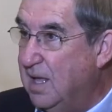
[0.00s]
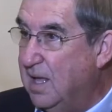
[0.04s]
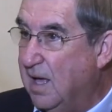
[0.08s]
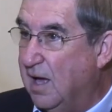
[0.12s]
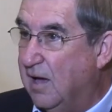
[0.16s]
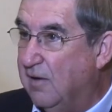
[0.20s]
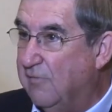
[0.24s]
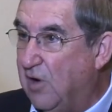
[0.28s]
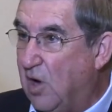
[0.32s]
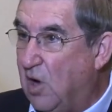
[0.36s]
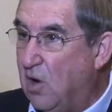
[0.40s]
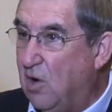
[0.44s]

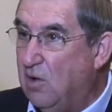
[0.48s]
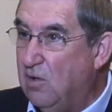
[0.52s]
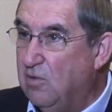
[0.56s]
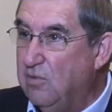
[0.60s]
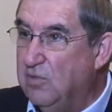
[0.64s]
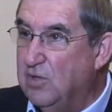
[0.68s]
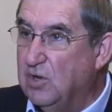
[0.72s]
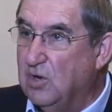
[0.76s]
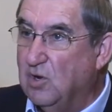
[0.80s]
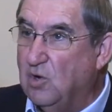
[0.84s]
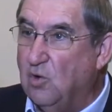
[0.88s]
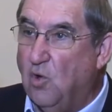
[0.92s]
of all
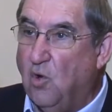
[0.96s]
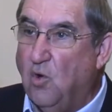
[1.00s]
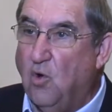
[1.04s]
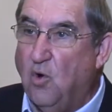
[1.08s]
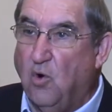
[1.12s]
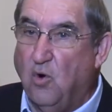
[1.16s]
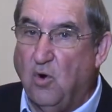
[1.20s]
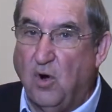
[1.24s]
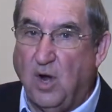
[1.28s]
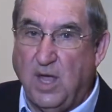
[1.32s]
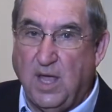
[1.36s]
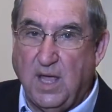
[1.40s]
the
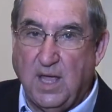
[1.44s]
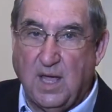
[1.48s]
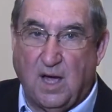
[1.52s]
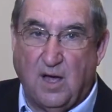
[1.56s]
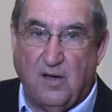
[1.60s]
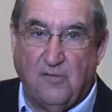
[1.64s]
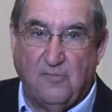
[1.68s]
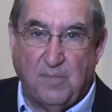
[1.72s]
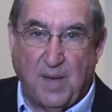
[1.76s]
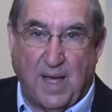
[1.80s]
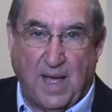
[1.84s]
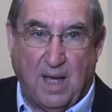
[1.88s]
glory
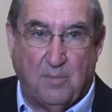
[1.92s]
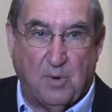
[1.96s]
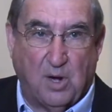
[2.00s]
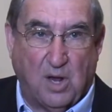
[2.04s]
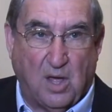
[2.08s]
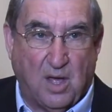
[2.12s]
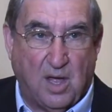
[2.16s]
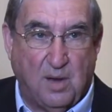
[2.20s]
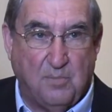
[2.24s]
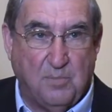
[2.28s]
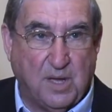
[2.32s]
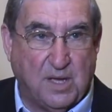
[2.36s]
of
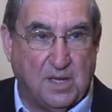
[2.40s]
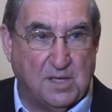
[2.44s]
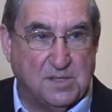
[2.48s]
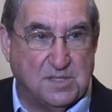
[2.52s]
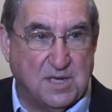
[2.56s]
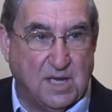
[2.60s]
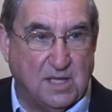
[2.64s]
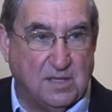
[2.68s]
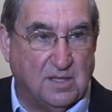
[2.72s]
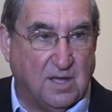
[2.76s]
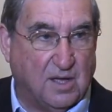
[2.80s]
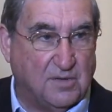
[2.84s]
Babylon because
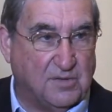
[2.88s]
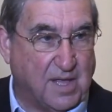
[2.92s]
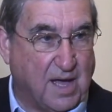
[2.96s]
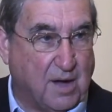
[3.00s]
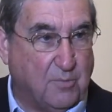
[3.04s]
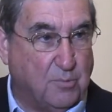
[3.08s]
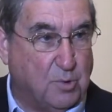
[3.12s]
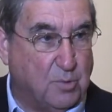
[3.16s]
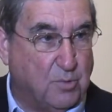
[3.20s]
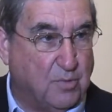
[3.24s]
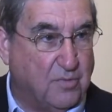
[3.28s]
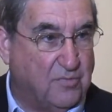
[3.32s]
he thought
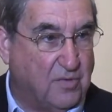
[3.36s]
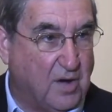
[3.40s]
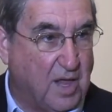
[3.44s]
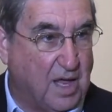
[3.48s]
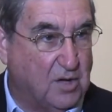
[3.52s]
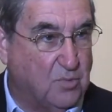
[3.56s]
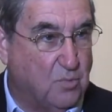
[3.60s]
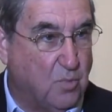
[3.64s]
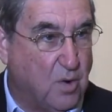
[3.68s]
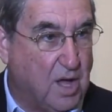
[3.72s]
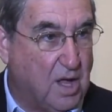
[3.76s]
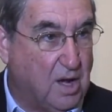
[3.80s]
that would
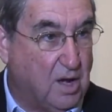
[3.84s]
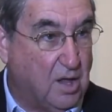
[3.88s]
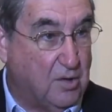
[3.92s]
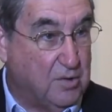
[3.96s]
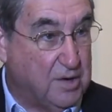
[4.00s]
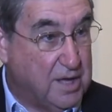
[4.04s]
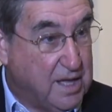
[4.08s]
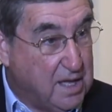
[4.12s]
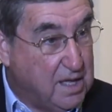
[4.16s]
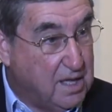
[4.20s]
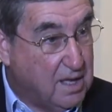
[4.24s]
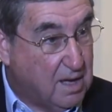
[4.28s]
reflect well on
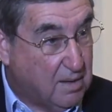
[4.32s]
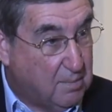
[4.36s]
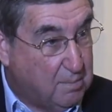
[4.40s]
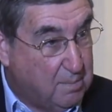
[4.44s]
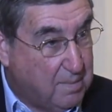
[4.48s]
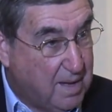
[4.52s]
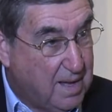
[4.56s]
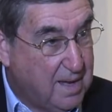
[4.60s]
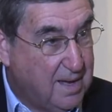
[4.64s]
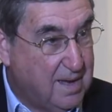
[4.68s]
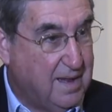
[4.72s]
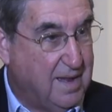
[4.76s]

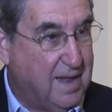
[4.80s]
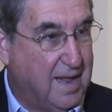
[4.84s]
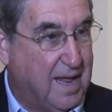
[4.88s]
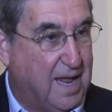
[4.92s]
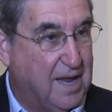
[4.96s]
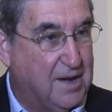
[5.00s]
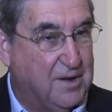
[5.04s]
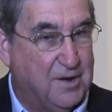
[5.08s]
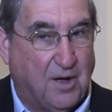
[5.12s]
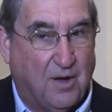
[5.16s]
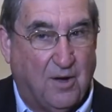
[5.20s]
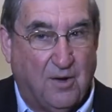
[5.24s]
him
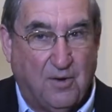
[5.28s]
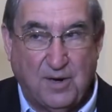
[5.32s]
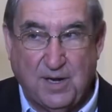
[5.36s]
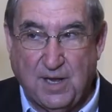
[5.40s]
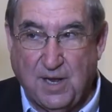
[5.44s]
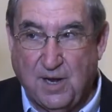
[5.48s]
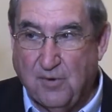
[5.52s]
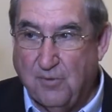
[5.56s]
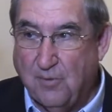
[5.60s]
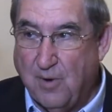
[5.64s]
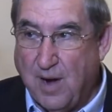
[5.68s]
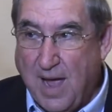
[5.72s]
and on
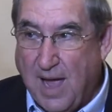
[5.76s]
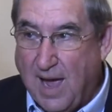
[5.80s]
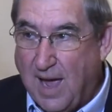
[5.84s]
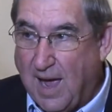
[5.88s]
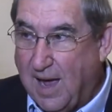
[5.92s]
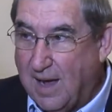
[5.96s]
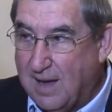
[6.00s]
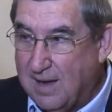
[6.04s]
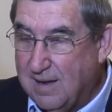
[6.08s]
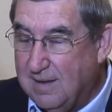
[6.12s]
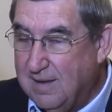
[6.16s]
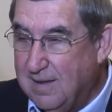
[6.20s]

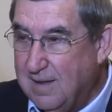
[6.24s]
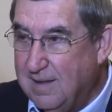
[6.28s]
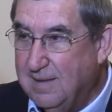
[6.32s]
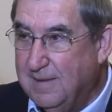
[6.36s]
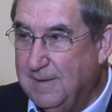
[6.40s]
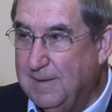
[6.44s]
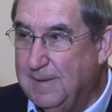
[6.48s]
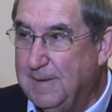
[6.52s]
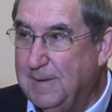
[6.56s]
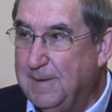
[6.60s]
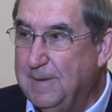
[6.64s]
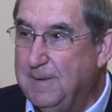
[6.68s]
Iraq.
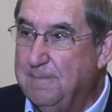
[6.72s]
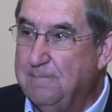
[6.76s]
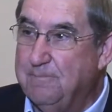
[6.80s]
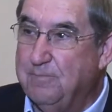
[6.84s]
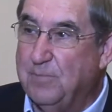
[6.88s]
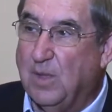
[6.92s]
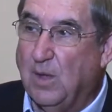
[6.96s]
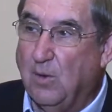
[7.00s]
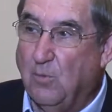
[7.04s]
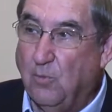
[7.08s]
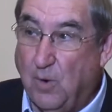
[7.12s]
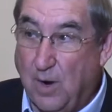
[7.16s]

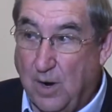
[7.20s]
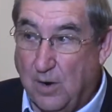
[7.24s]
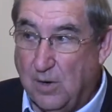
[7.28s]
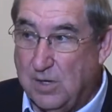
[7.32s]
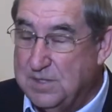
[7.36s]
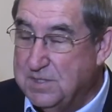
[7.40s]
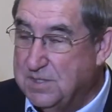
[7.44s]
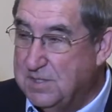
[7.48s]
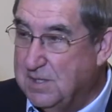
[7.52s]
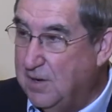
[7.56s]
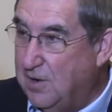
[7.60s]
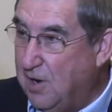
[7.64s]
Where
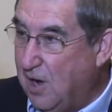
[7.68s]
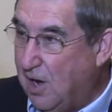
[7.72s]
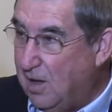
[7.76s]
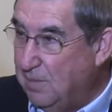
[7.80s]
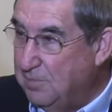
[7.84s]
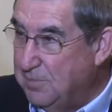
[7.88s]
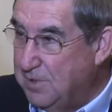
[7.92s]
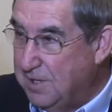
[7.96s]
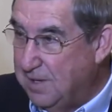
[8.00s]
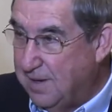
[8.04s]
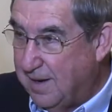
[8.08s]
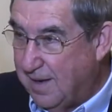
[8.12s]
is
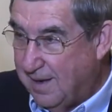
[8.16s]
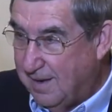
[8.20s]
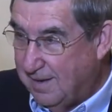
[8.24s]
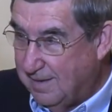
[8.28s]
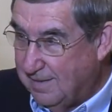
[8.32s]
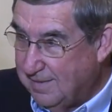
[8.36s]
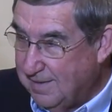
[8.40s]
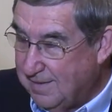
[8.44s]
Saddam today?